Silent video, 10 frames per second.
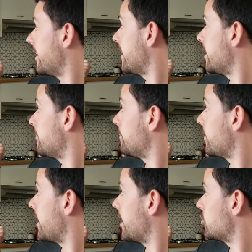
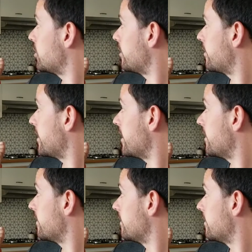As you can
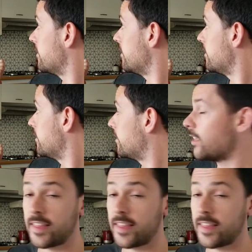see, the